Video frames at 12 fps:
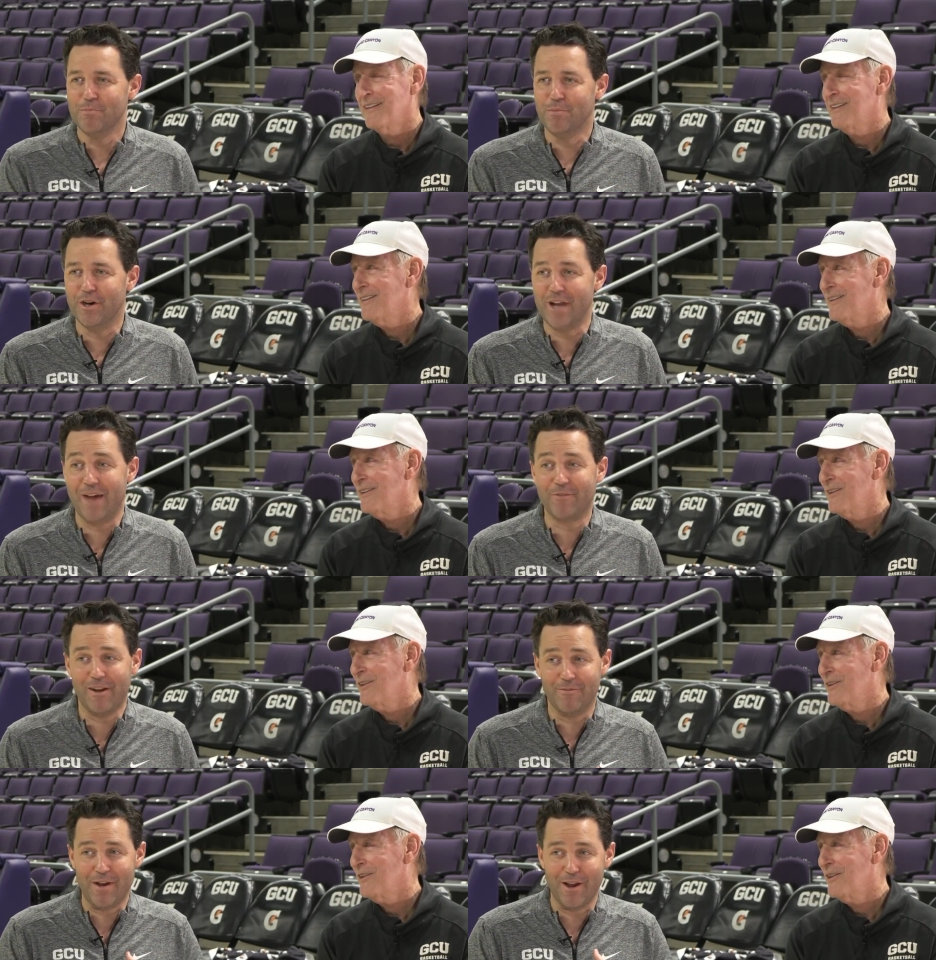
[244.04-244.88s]
Speaker 1: but
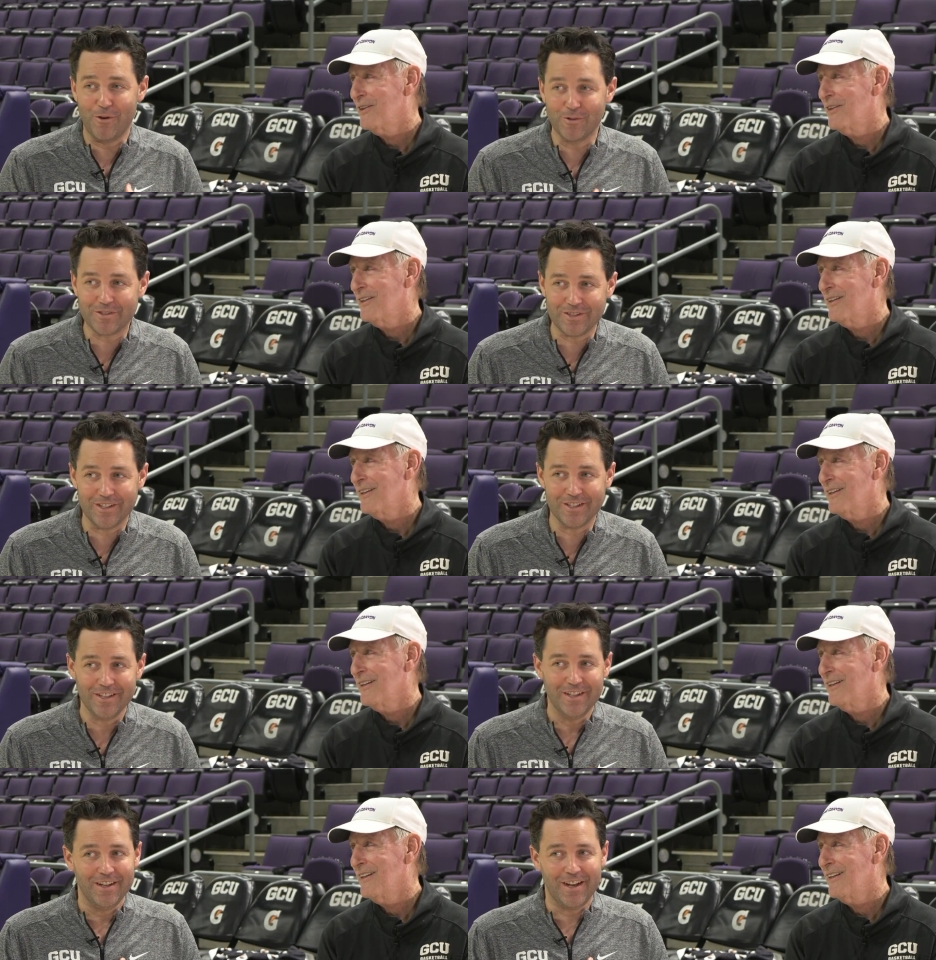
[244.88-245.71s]
after having my own
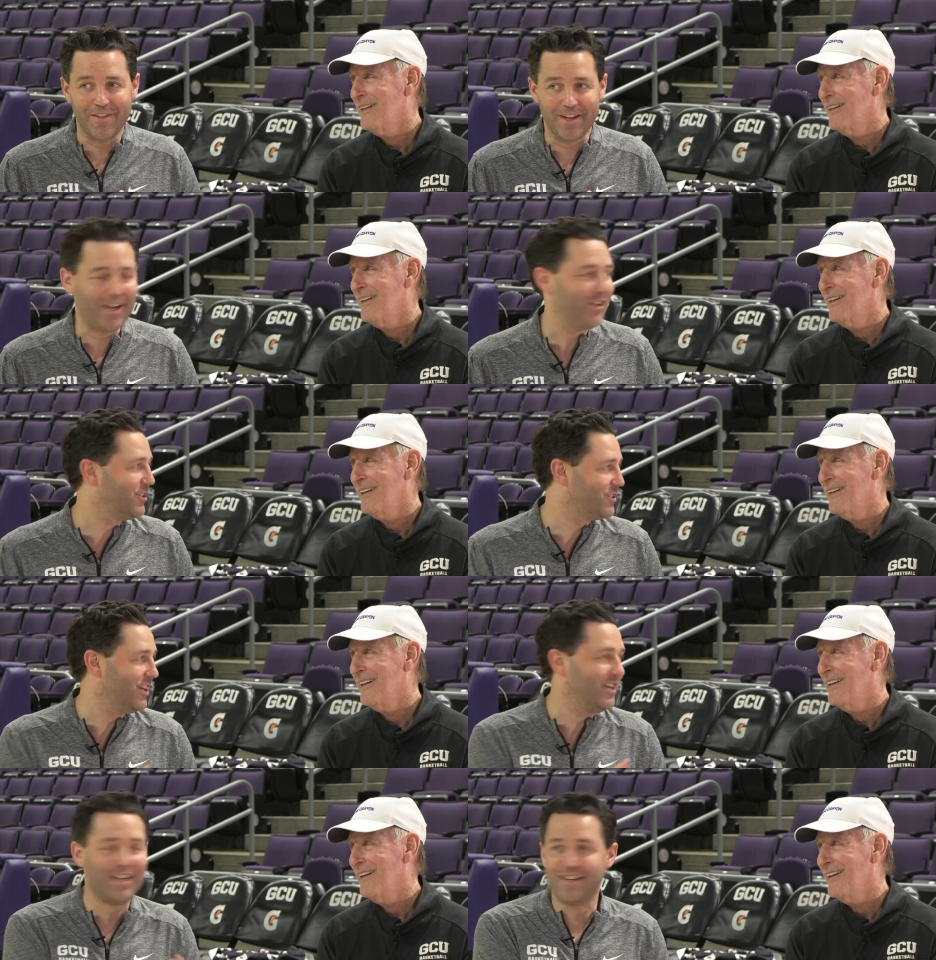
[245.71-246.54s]
son, I think I
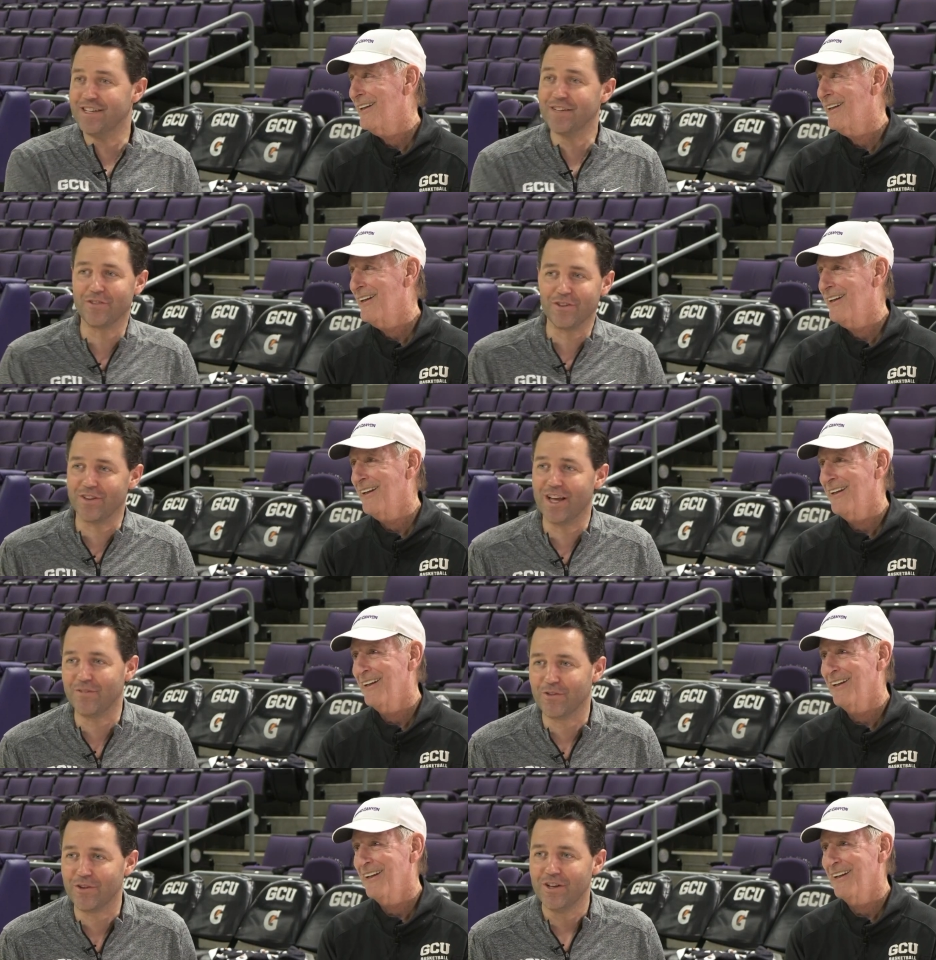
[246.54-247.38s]
understood it at a different
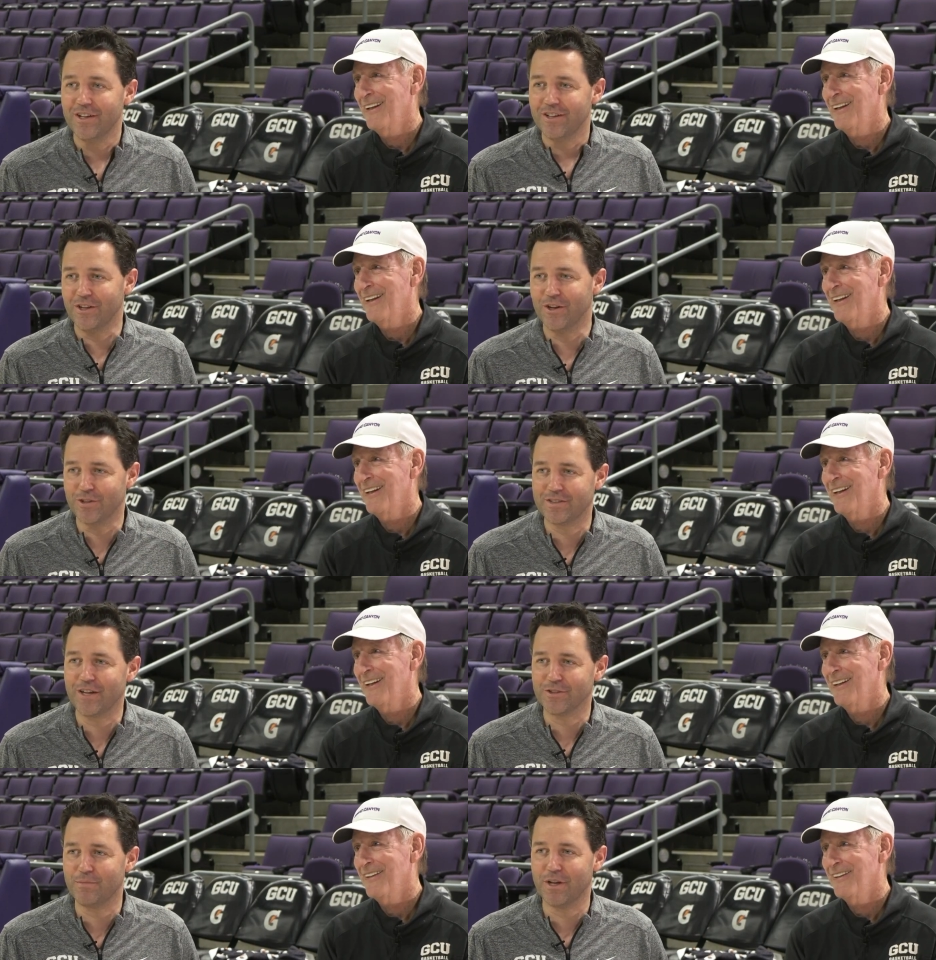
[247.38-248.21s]
level, you know,
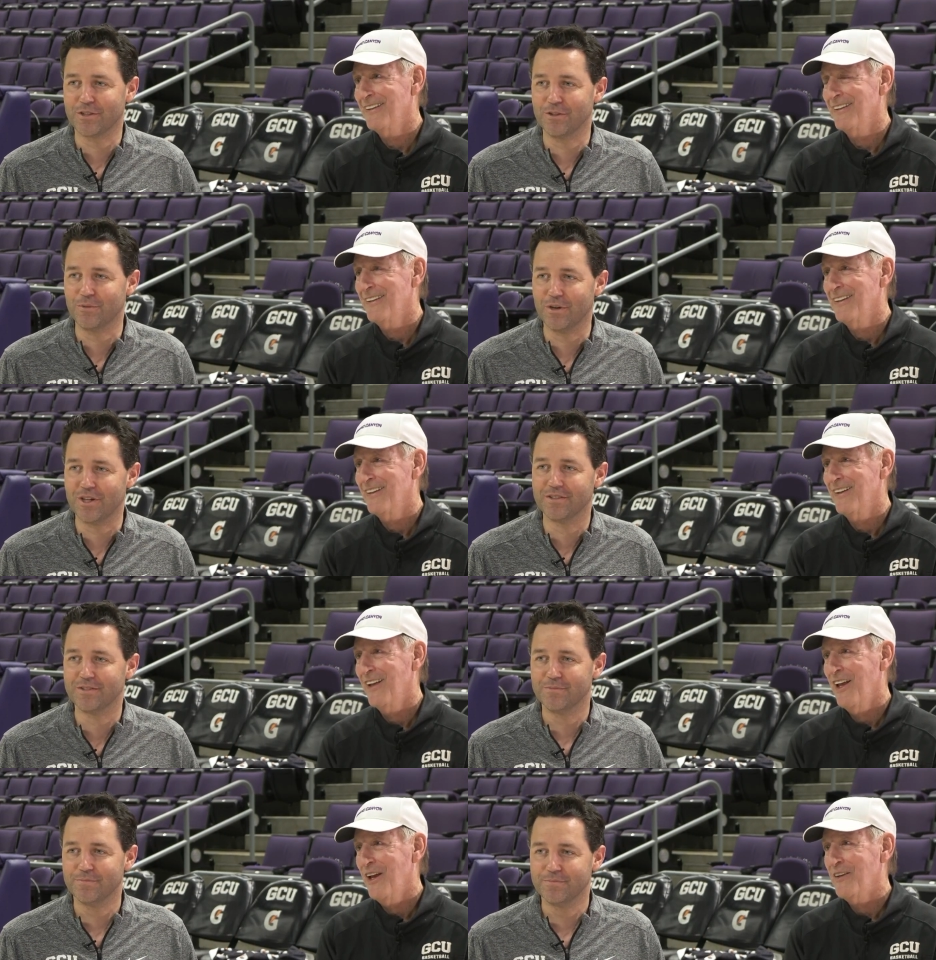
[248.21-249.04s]
just how special it
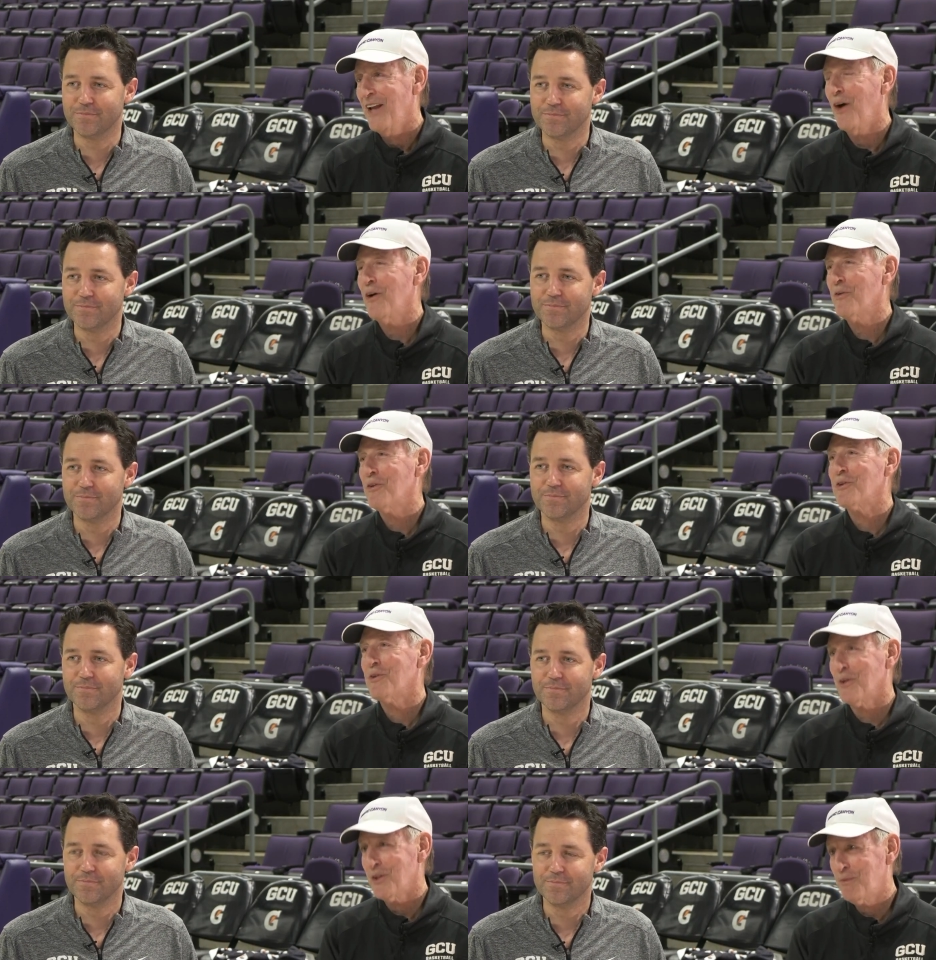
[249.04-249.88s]
was. Now, it
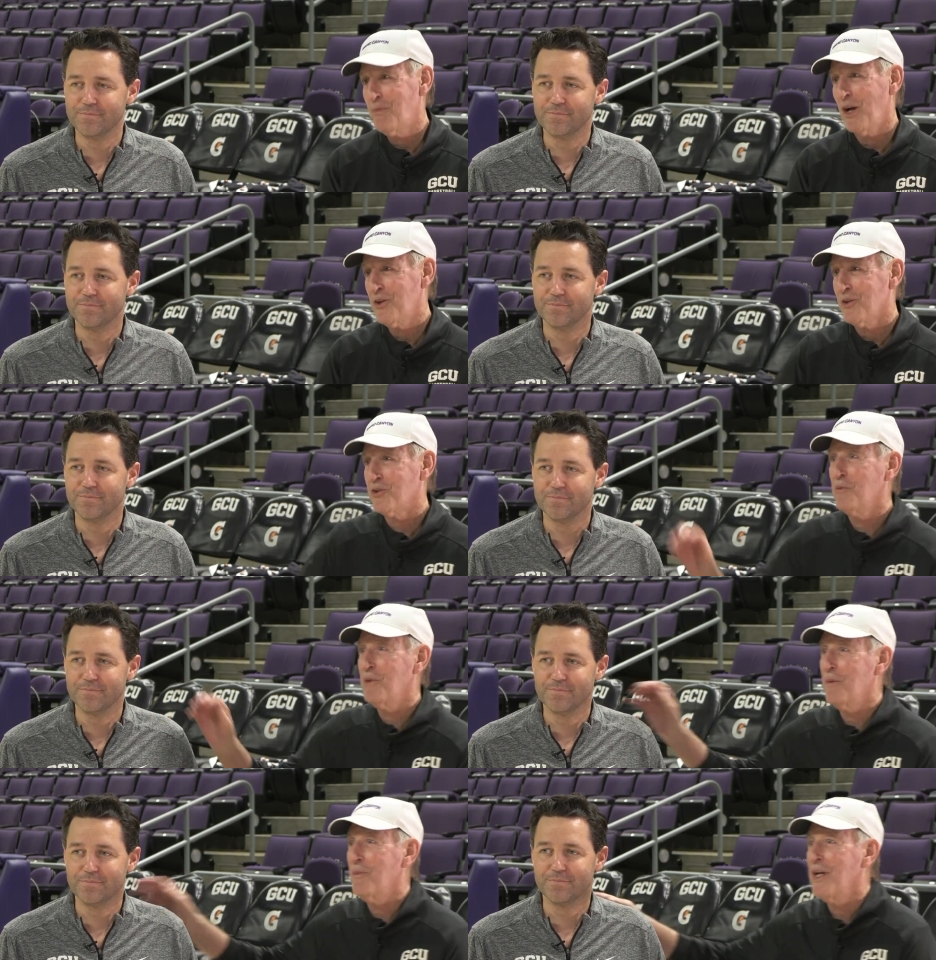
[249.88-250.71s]
was really
Speaker 2: special to
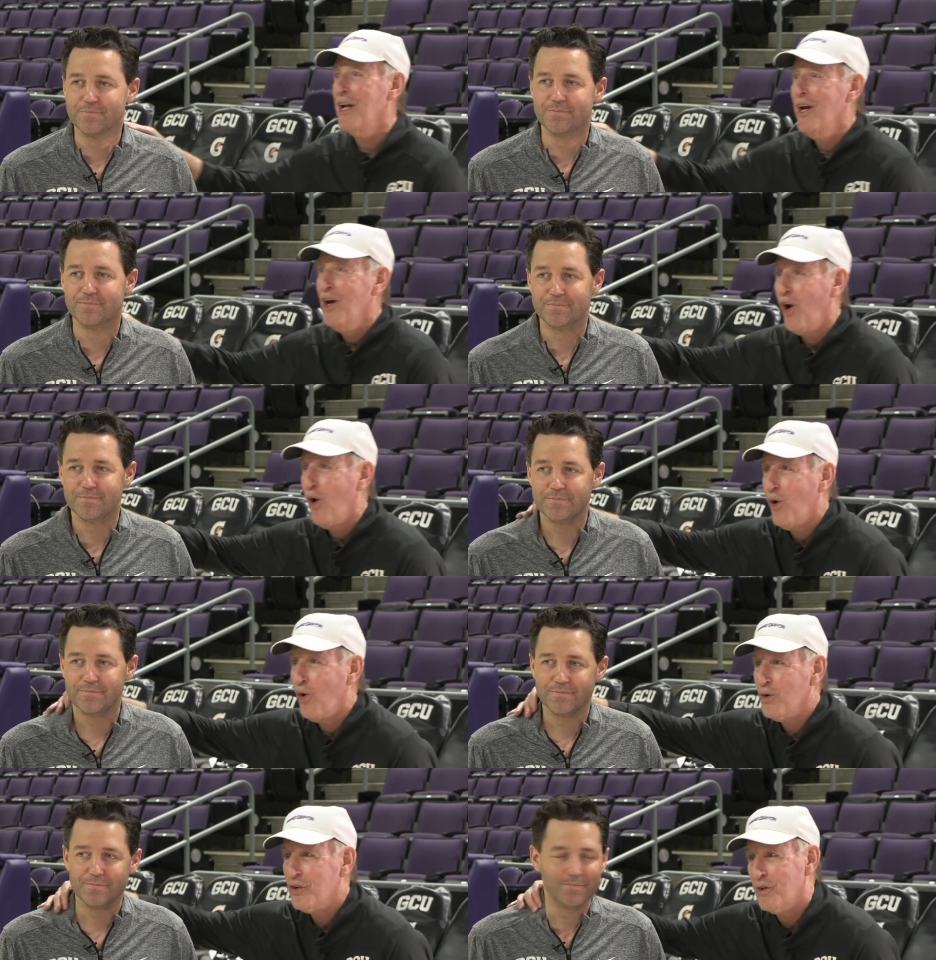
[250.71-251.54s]
me, but
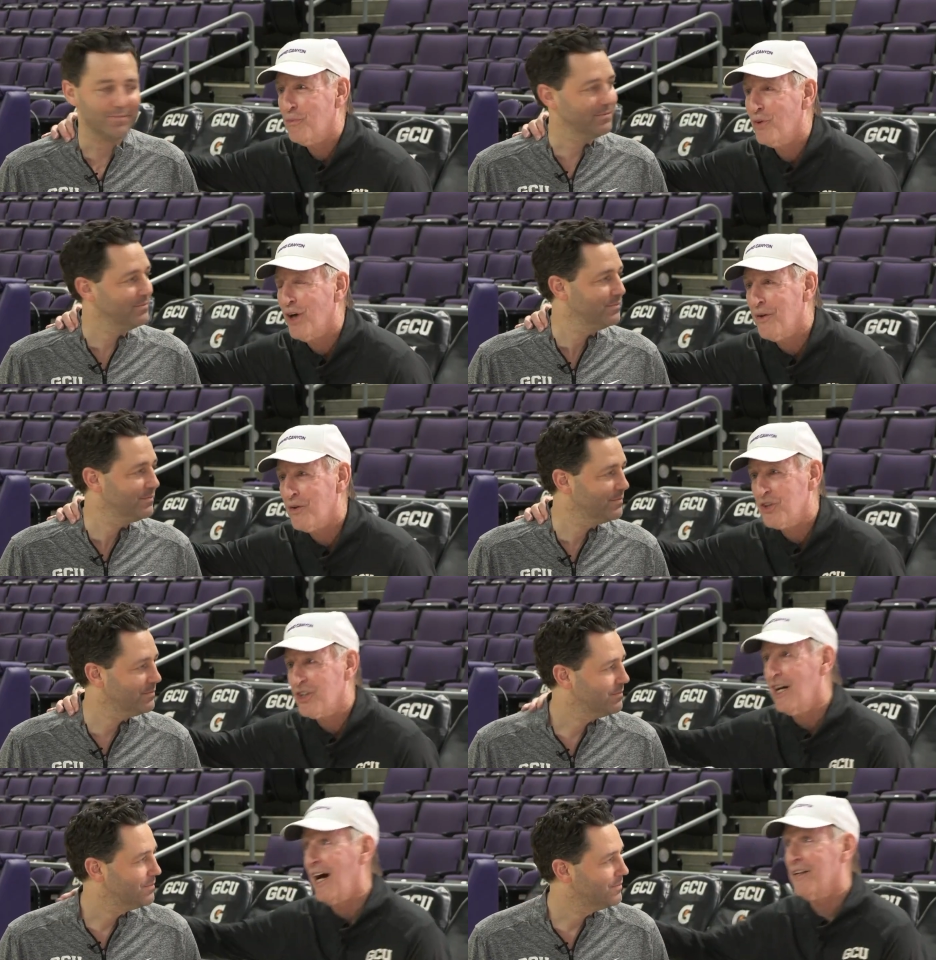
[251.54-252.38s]
older brother
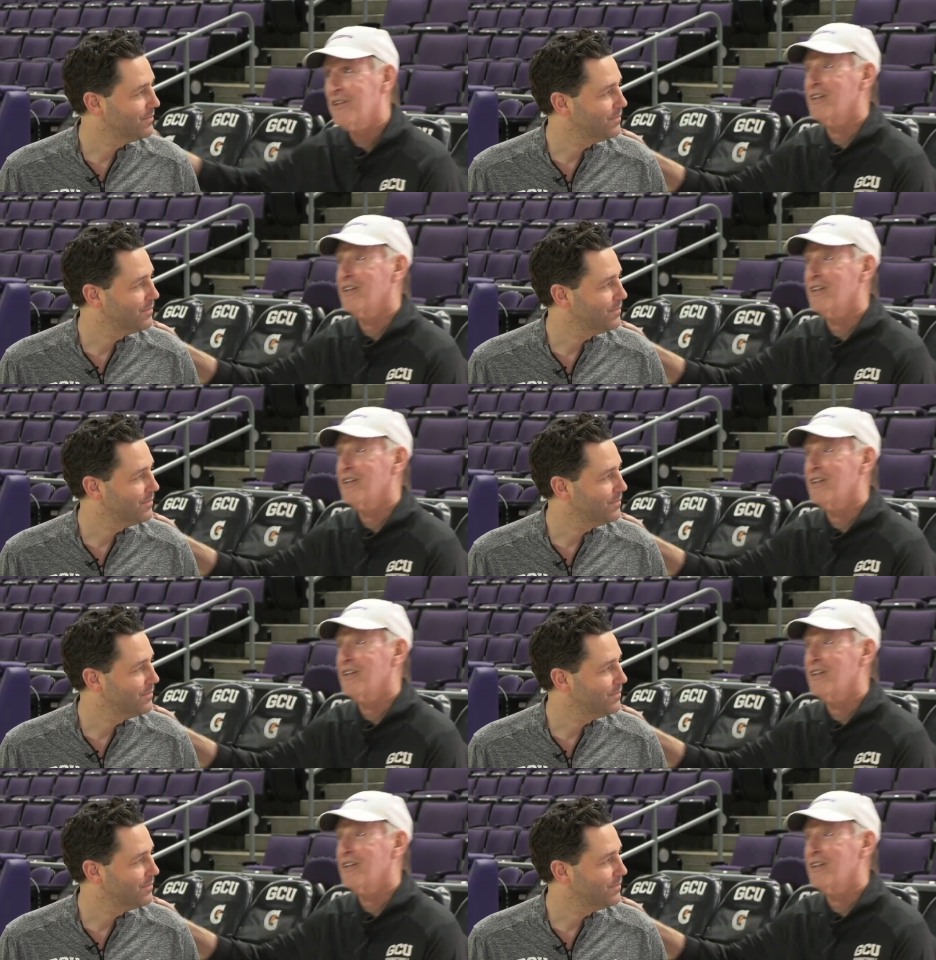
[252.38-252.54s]
Scott